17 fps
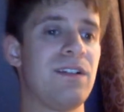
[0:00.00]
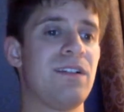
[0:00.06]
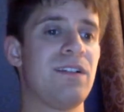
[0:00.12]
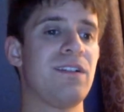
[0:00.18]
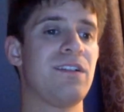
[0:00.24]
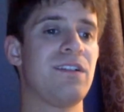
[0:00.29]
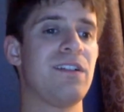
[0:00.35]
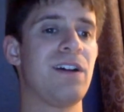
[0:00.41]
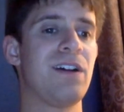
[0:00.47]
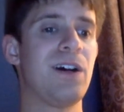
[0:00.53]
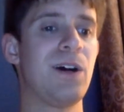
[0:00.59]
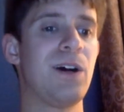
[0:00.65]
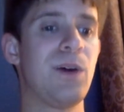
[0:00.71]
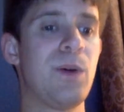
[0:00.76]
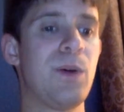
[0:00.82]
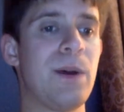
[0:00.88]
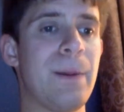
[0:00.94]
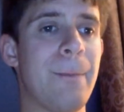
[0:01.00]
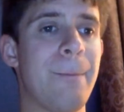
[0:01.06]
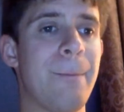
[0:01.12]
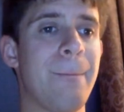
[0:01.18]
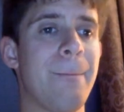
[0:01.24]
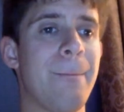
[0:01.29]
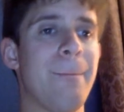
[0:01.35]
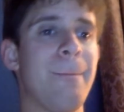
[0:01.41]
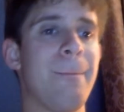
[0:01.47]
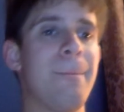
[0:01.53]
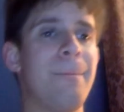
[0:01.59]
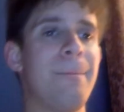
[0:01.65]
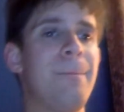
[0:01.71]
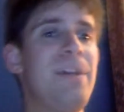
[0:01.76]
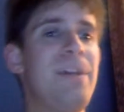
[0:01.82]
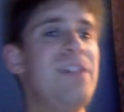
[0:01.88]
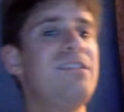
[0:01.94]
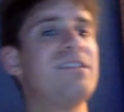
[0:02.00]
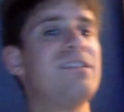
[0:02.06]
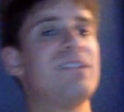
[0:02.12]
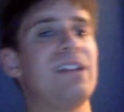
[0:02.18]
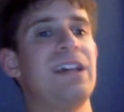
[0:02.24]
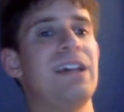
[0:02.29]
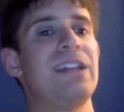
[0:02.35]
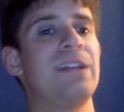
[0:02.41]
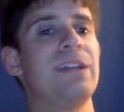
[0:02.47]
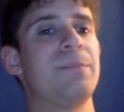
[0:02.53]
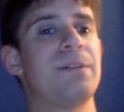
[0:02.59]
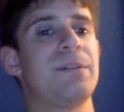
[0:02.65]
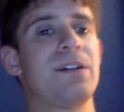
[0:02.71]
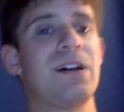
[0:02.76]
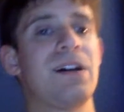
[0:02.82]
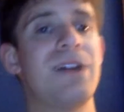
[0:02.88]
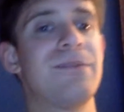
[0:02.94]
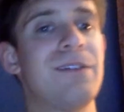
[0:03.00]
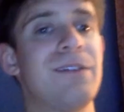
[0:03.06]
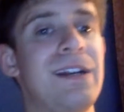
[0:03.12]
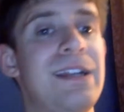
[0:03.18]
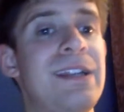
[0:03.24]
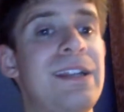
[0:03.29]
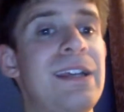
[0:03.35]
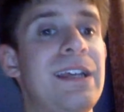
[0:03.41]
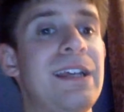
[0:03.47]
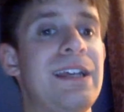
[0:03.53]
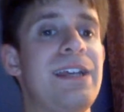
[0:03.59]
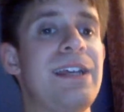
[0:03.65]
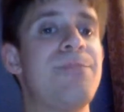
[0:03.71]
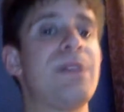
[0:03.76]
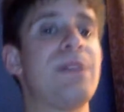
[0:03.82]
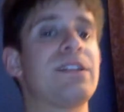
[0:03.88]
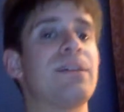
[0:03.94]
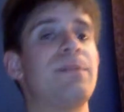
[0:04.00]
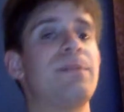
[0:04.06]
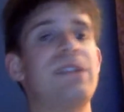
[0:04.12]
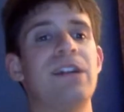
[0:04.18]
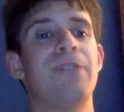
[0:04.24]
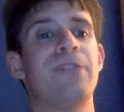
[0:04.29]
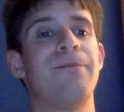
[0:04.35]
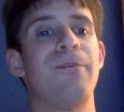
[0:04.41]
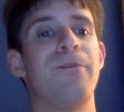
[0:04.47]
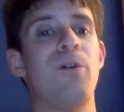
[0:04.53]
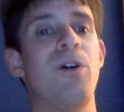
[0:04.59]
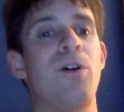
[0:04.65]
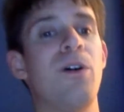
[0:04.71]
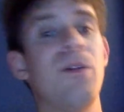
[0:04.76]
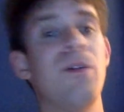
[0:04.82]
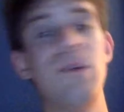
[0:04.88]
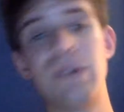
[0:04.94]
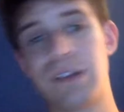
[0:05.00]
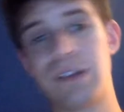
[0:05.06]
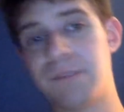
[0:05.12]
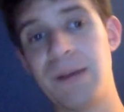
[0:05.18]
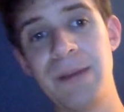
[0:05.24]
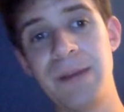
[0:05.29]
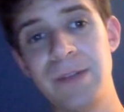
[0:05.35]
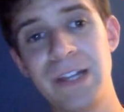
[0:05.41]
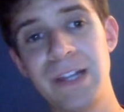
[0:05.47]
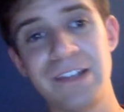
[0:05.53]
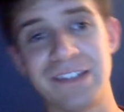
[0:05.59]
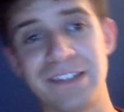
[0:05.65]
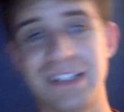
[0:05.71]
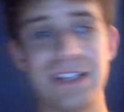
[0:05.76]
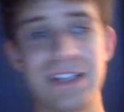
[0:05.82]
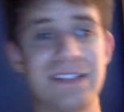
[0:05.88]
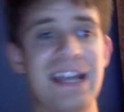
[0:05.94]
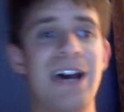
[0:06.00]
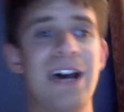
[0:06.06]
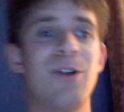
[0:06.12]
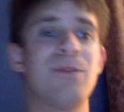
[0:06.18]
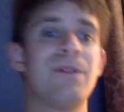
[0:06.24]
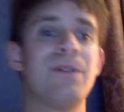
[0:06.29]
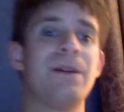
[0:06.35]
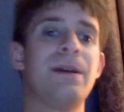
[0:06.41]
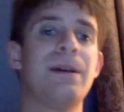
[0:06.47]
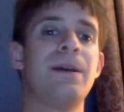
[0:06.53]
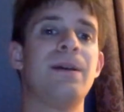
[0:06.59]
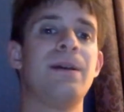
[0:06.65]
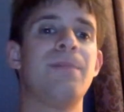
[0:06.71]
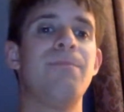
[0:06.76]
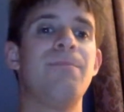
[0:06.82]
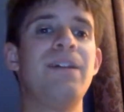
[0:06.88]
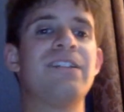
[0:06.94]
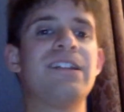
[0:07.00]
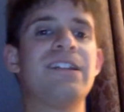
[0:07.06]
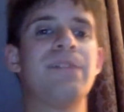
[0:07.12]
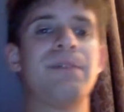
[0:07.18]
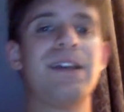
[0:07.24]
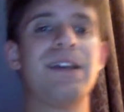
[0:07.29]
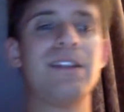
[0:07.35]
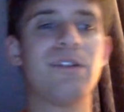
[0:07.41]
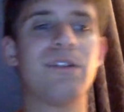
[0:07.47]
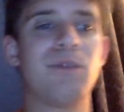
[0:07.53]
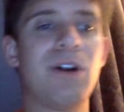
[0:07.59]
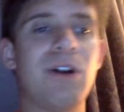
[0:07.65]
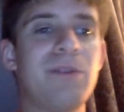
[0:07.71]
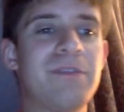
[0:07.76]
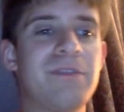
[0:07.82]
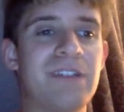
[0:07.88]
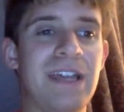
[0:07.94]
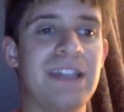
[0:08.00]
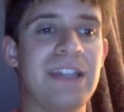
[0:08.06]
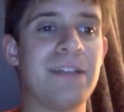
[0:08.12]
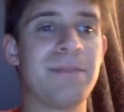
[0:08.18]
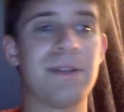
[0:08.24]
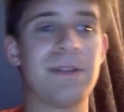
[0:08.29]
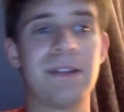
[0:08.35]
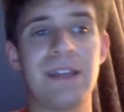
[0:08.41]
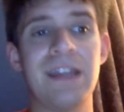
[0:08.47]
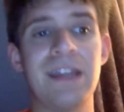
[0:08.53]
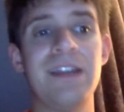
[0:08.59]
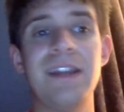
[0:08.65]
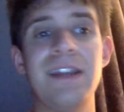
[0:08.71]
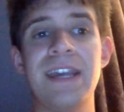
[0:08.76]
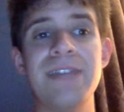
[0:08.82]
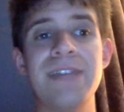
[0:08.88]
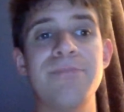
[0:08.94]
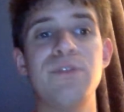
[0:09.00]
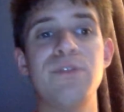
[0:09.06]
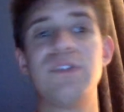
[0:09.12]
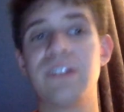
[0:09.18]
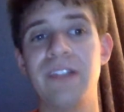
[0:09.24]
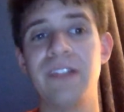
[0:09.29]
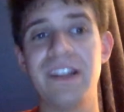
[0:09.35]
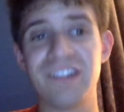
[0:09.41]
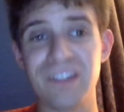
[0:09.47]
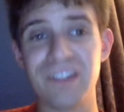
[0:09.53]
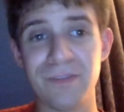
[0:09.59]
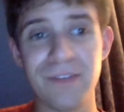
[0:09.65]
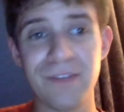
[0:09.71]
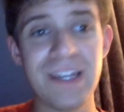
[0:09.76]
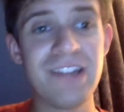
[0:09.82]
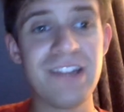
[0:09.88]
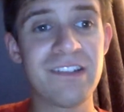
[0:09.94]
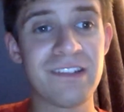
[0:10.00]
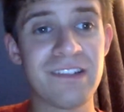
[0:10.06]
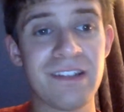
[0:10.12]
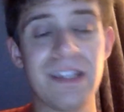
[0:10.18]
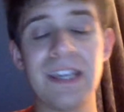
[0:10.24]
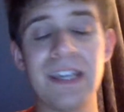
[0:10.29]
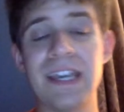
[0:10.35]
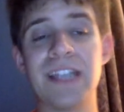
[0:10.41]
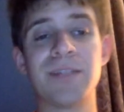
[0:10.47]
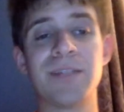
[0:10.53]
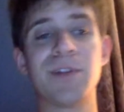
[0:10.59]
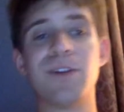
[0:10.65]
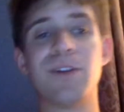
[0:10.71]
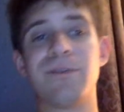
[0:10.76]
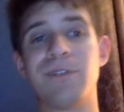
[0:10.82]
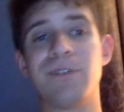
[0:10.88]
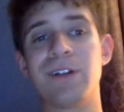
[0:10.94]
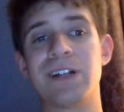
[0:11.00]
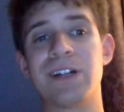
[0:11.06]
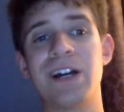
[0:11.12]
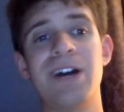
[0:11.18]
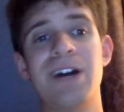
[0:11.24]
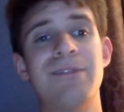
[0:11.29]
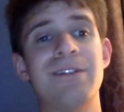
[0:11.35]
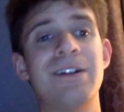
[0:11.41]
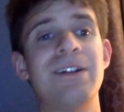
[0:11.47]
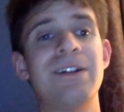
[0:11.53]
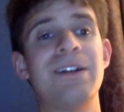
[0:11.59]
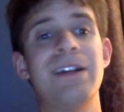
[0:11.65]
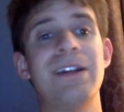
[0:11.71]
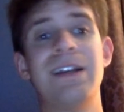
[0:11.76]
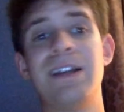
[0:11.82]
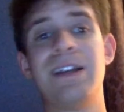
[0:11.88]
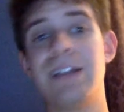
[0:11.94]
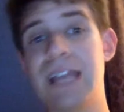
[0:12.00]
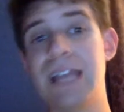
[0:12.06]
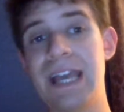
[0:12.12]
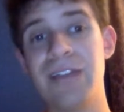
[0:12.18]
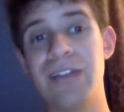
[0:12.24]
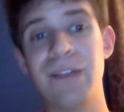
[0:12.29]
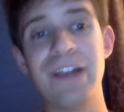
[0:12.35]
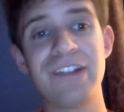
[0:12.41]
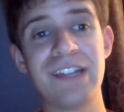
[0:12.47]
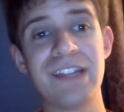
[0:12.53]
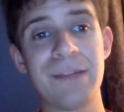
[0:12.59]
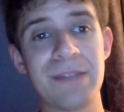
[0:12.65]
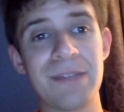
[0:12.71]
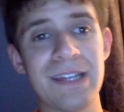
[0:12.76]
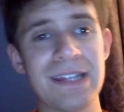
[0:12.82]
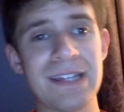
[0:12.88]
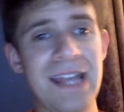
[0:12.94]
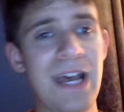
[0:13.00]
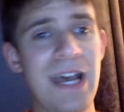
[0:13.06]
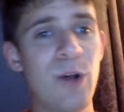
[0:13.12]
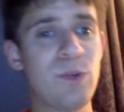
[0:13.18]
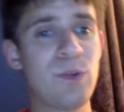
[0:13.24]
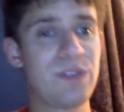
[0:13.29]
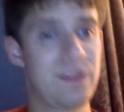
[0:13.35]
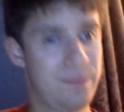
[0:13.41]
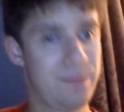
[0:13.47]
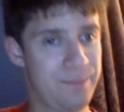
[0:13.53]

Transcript: So Miz ended up covering. He picked up the near fall because Bobby Lashley kicked out. Miz ended up hitting the ropes, ended up hitting a boot to Lashley's face, ended up going for a cover, and Lashley ended up kicking out.